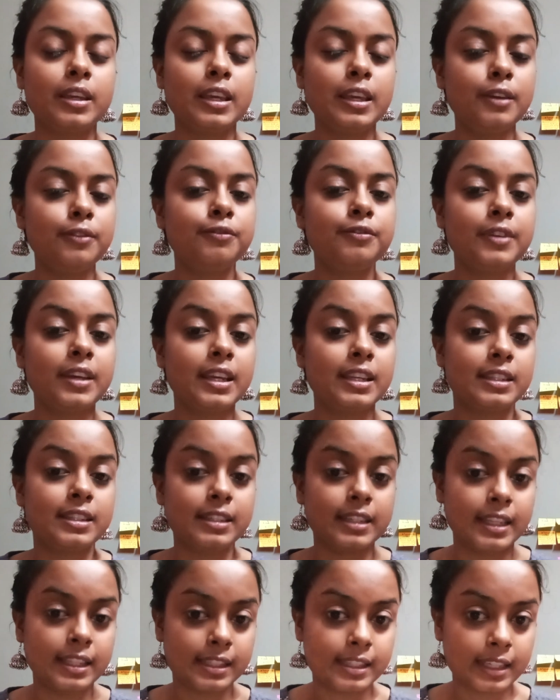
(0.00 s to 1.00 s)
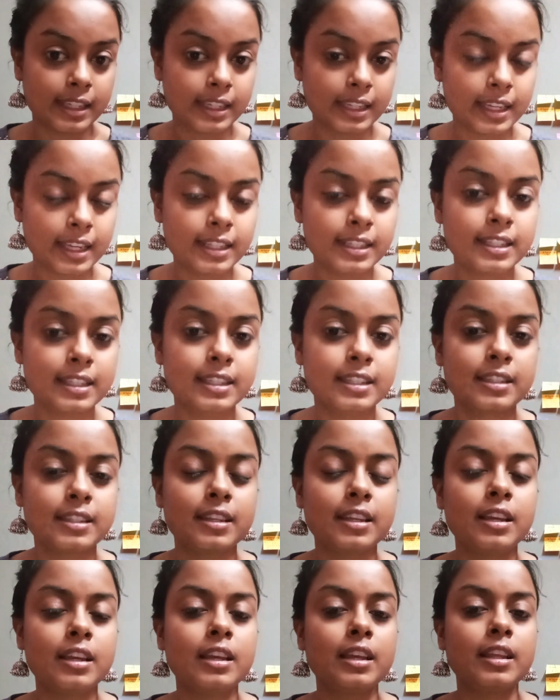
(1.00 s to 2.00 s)
if it designates
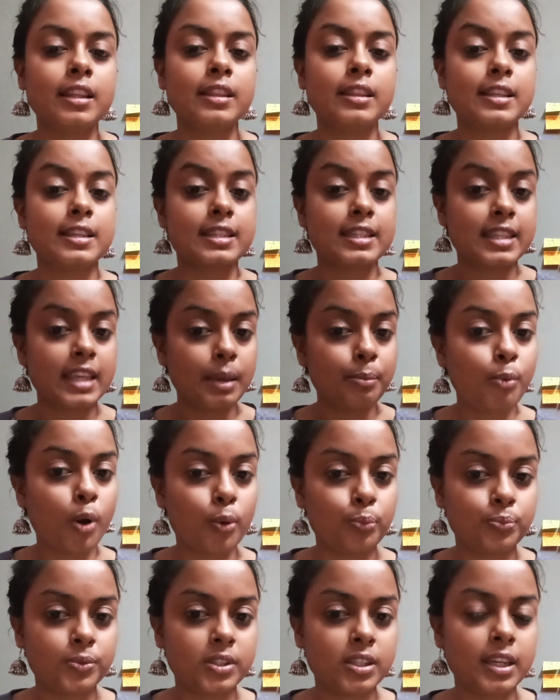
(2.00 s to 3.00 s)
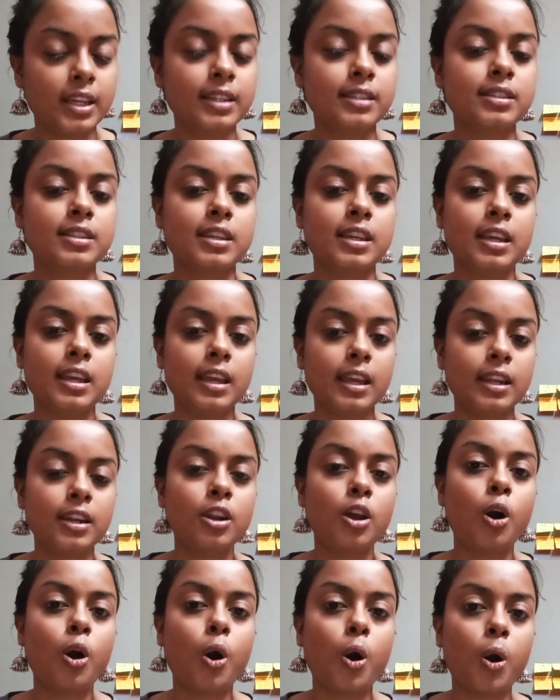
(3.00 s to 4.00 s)
the same object
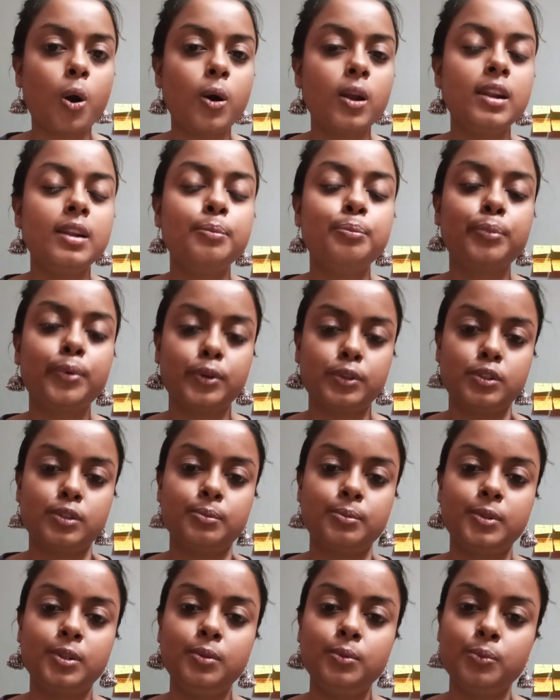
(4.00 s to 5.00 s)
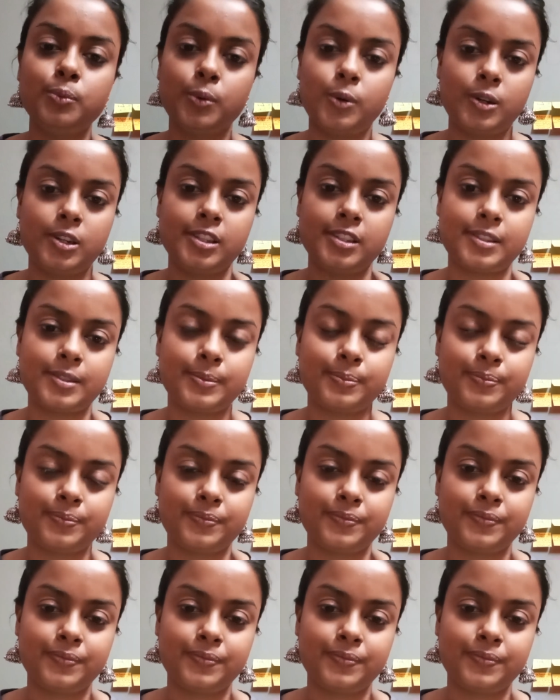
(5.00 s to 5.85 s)
in all possible worlds.